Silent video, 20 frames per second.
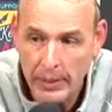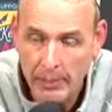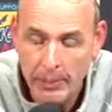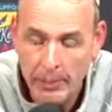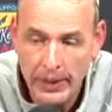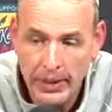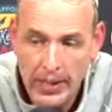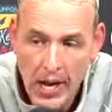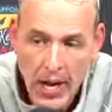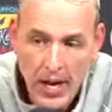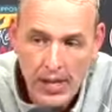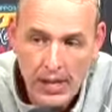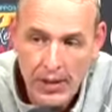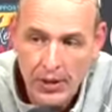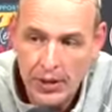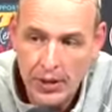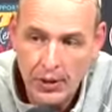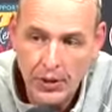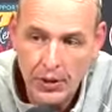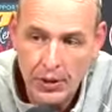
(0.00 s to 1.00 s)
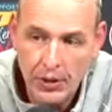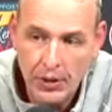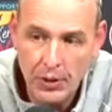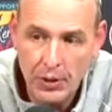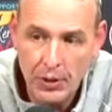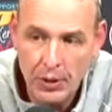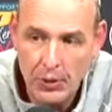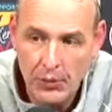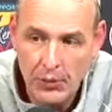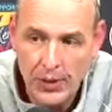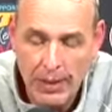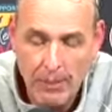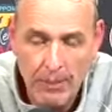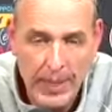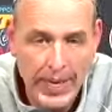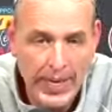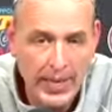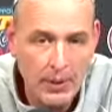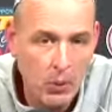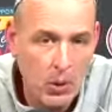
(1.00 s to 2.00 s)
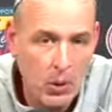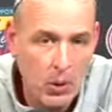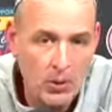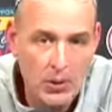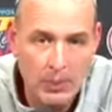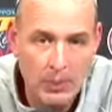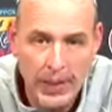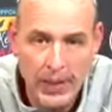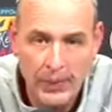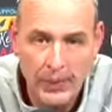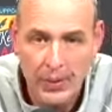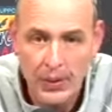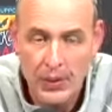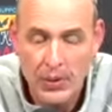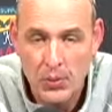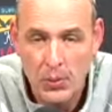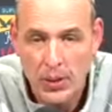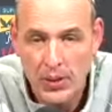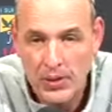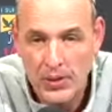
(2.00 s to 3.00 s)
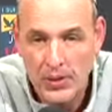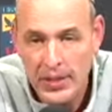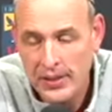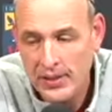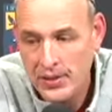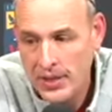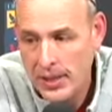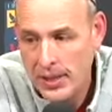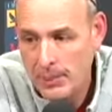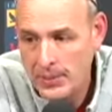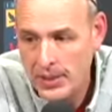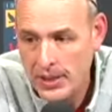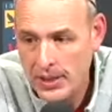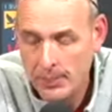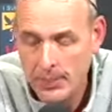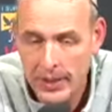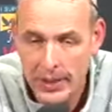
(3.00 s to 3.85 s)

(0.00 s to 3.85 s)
But, you know, you've got Maddie Waldrop out there who's won a state championship.